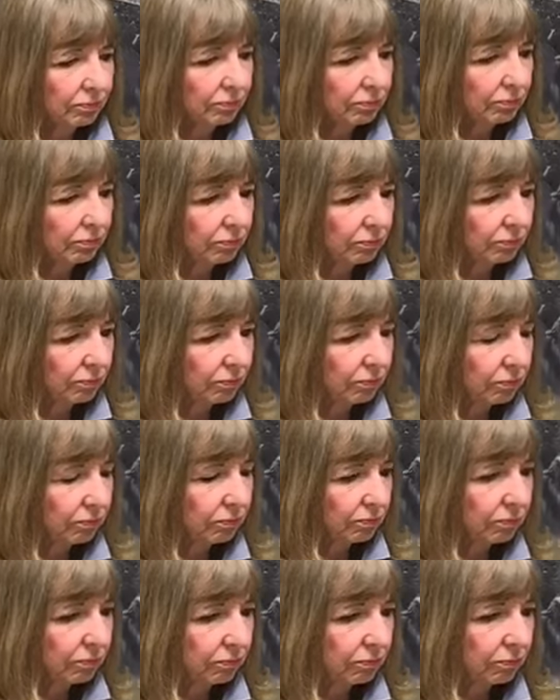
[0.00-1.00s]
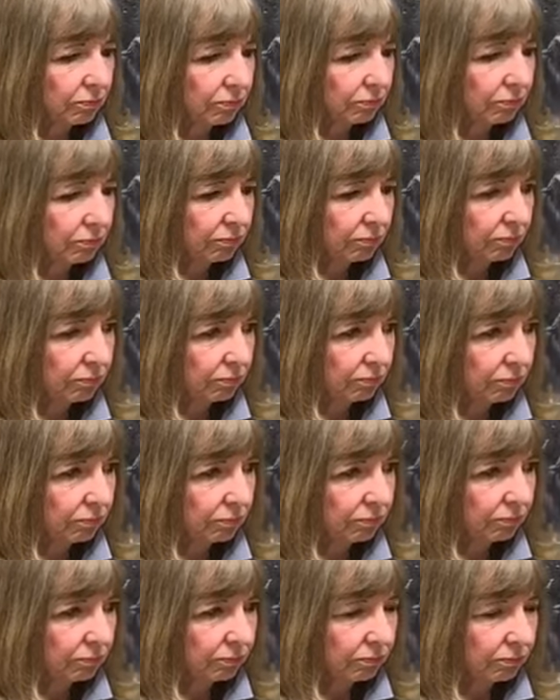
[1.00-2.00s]

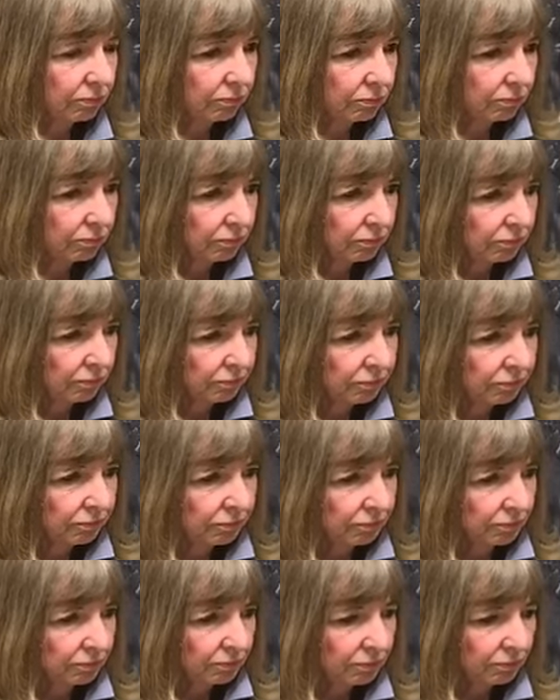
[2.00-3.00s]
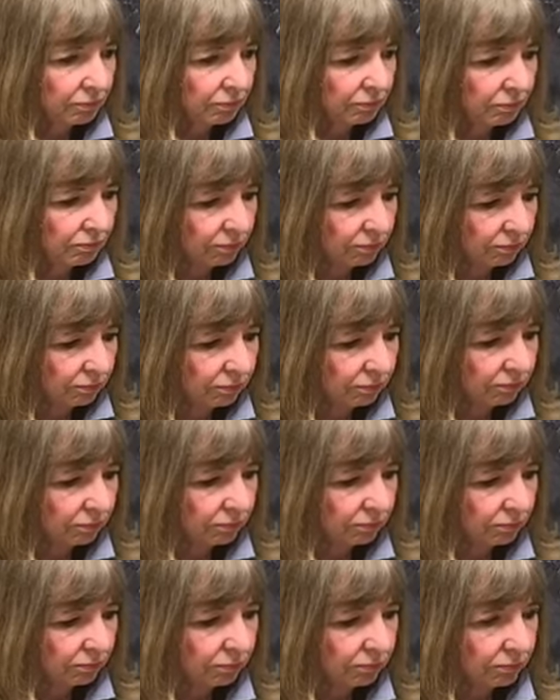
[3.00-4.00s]

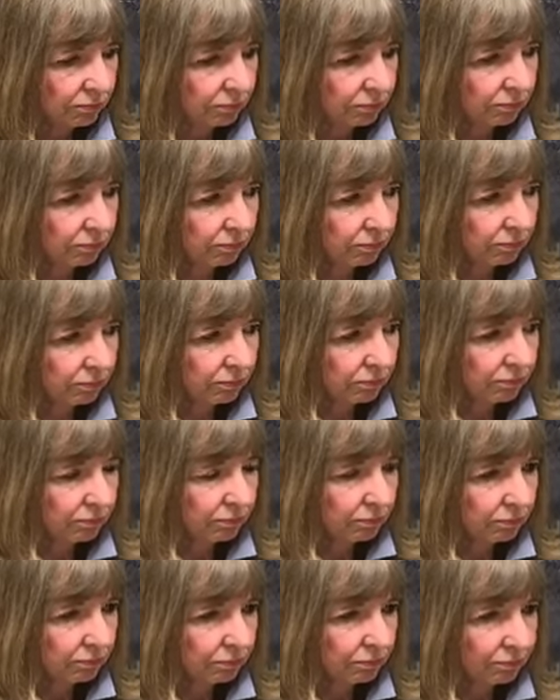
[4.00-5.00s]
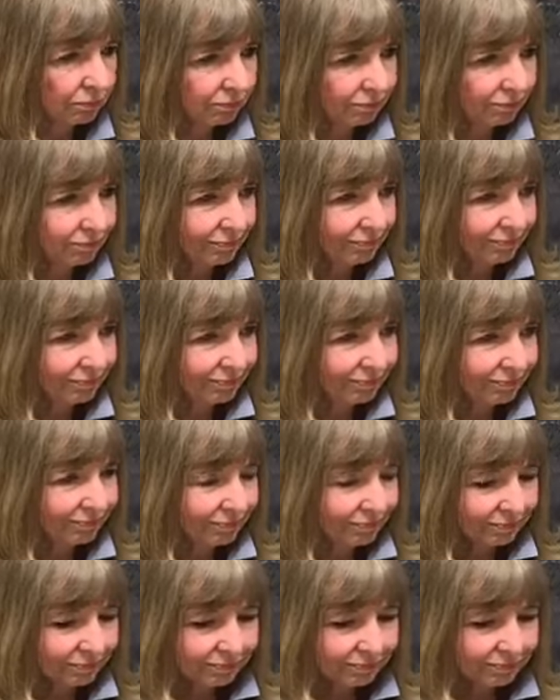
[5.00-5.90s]
(silent)